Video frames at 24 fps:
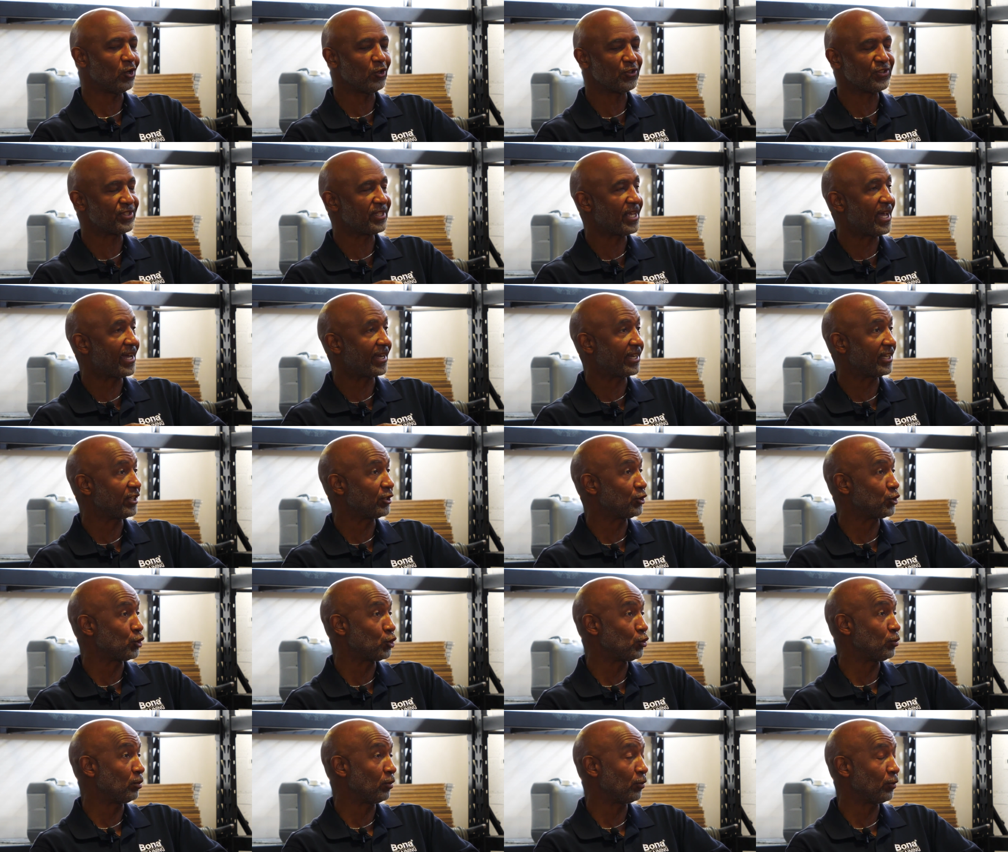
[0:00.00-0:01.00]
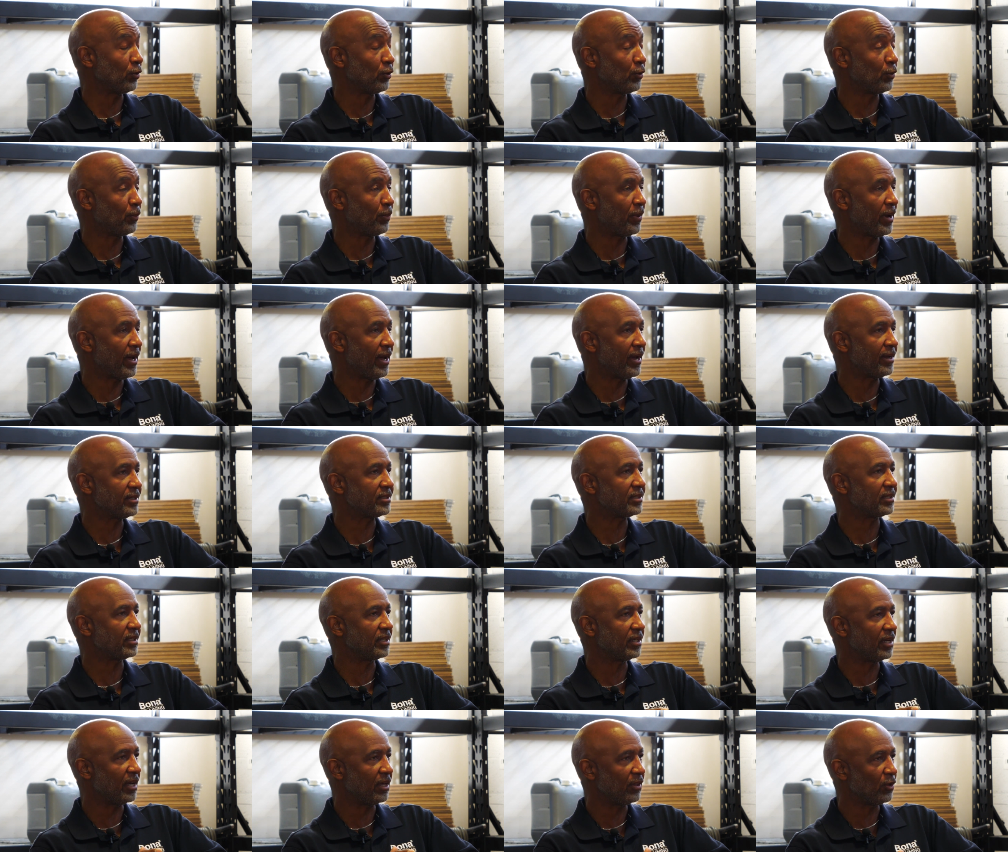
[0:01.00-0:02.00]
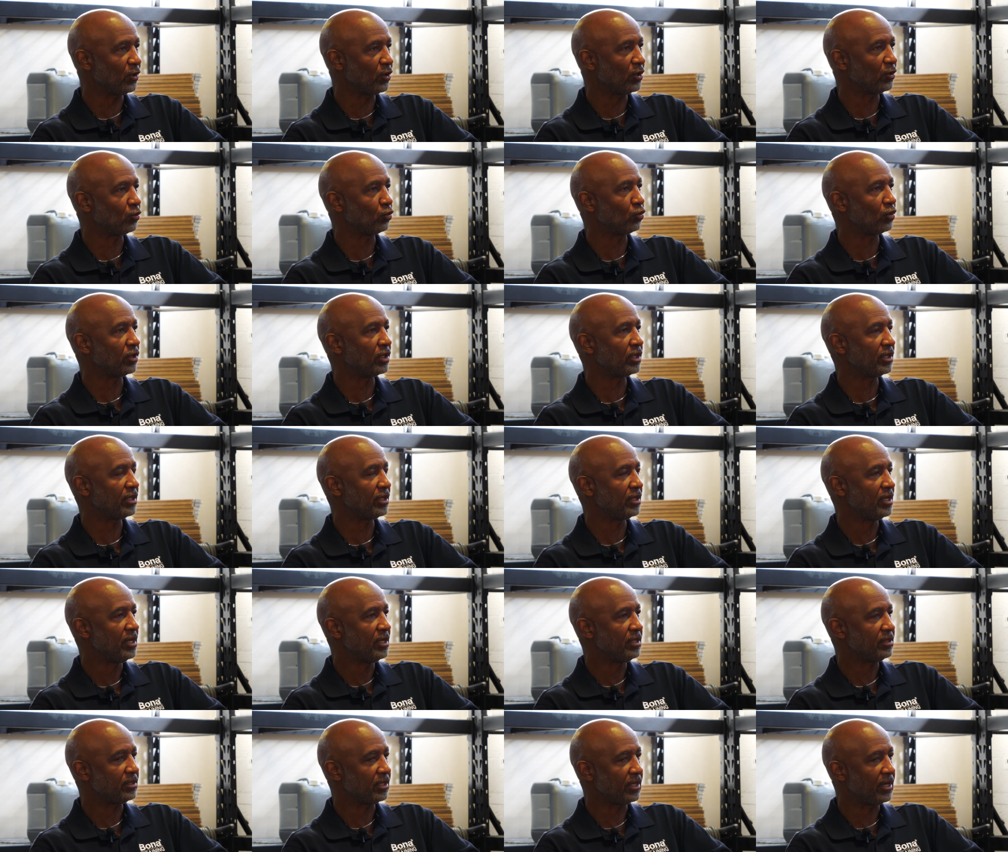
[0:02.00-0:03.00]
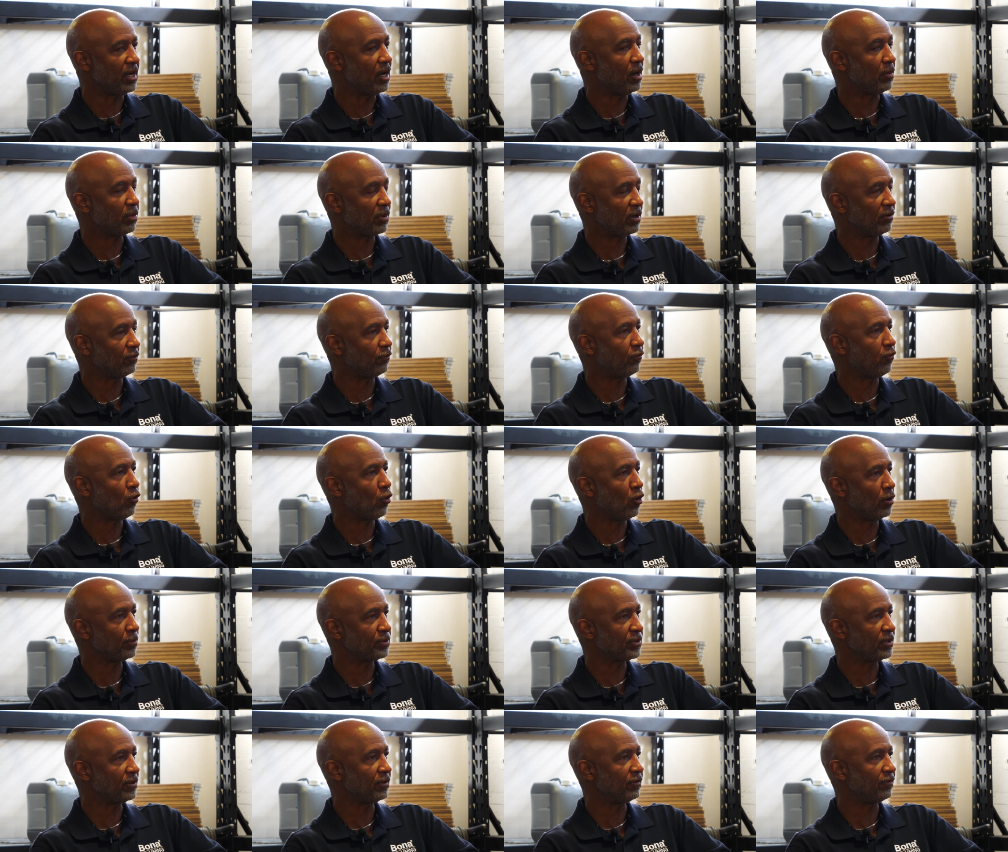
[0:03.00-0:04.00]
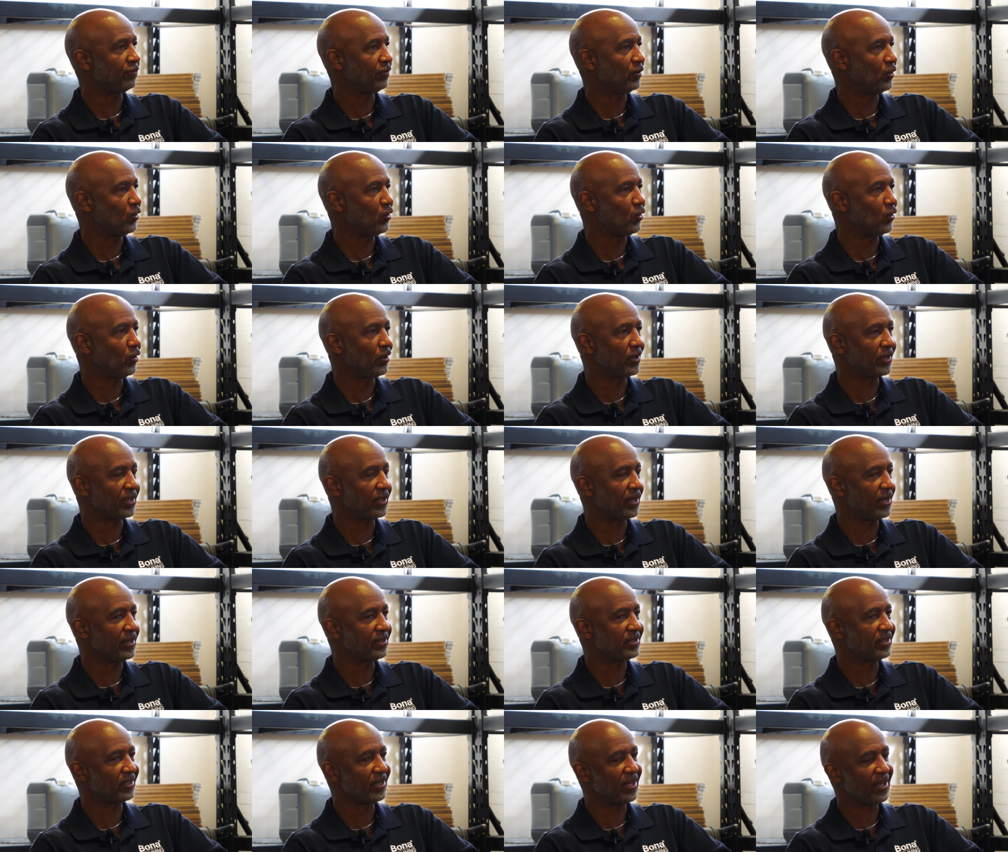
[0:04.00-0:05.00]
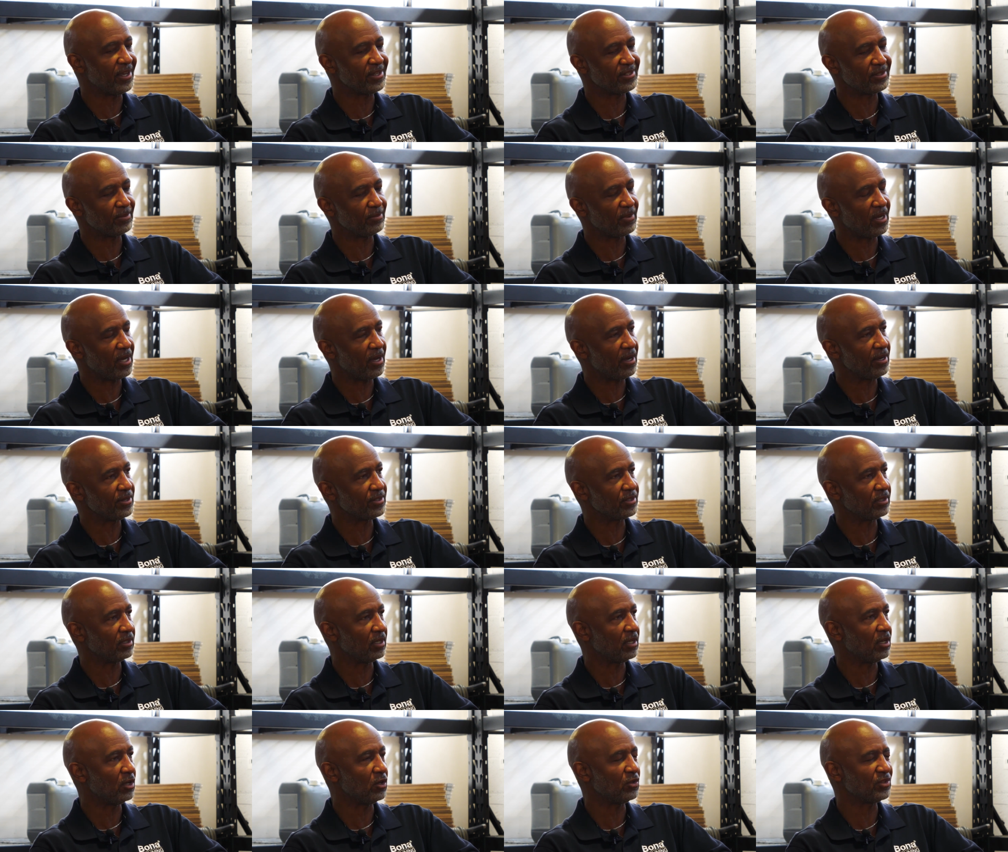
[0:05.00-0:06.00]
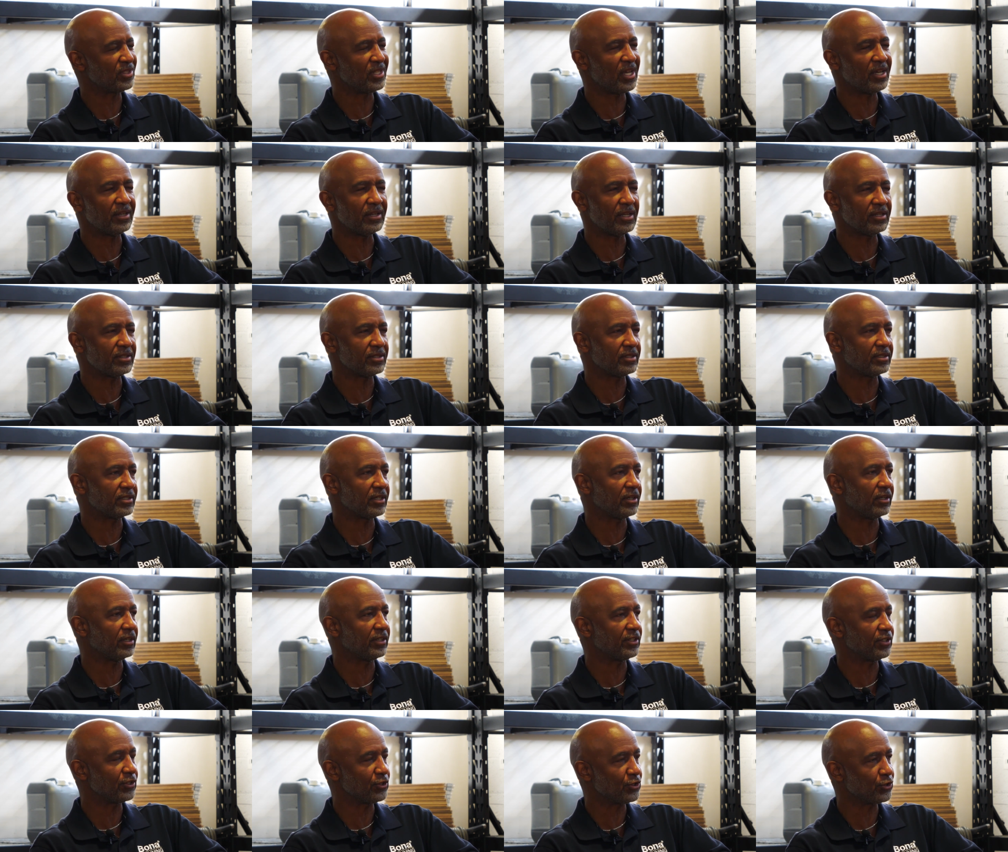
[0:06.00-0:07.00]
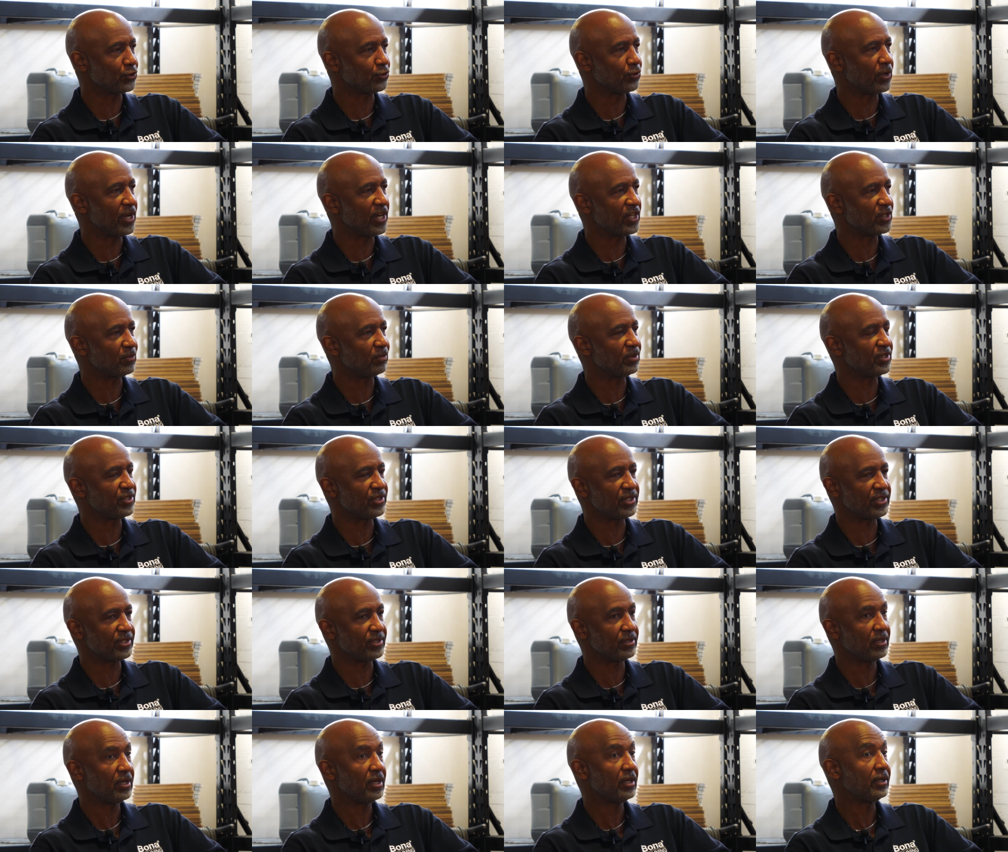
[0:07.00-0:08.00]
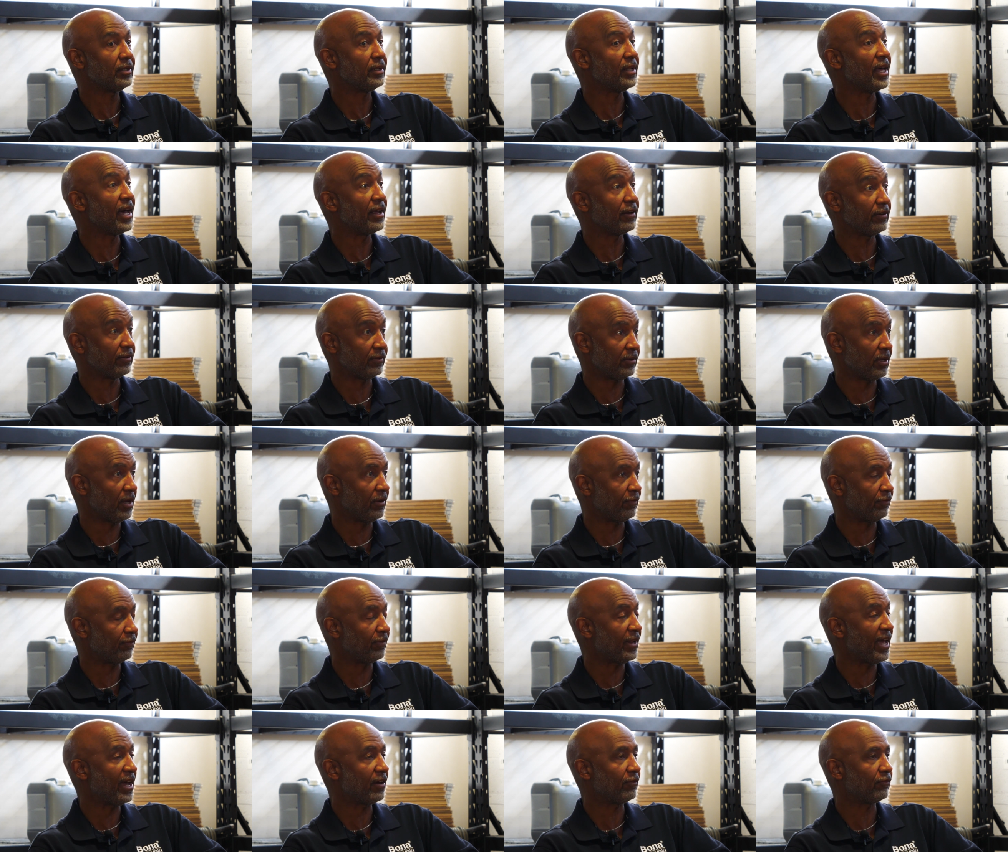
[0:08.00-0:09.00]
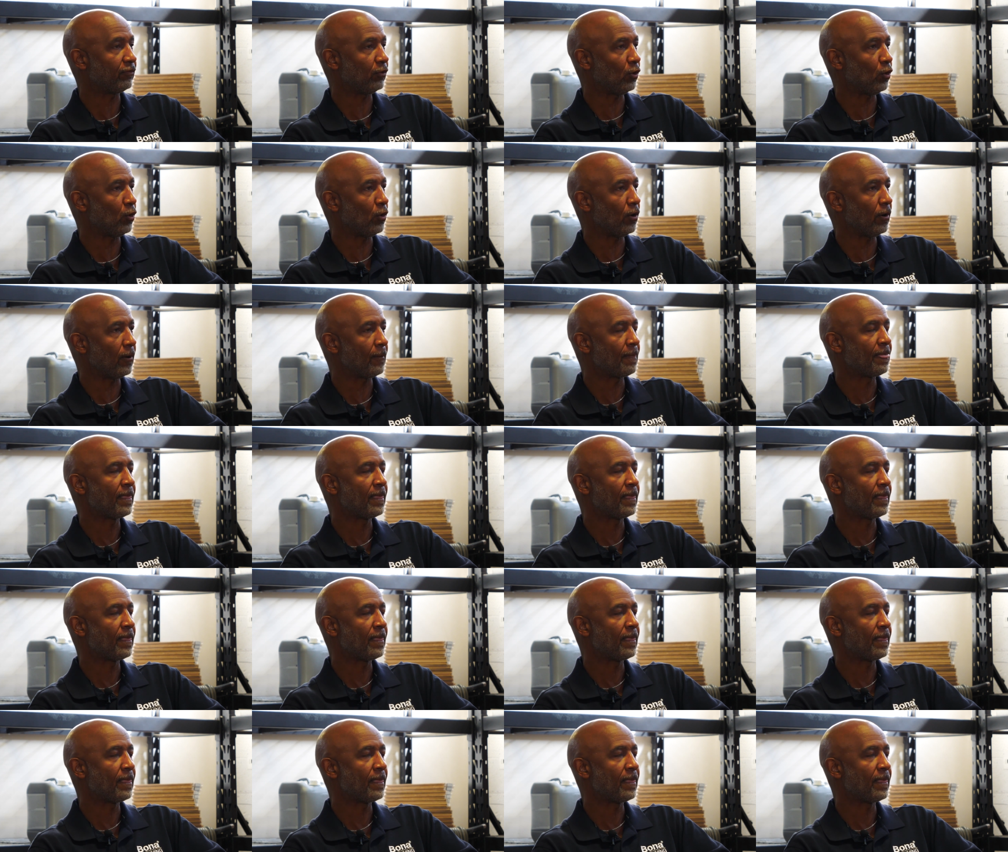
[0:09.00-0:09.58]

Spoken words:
stacking 2 maroon pads together and really to help conform to the floor in case it has some highs and lows, not necessarily distressed, but just not a flat floor.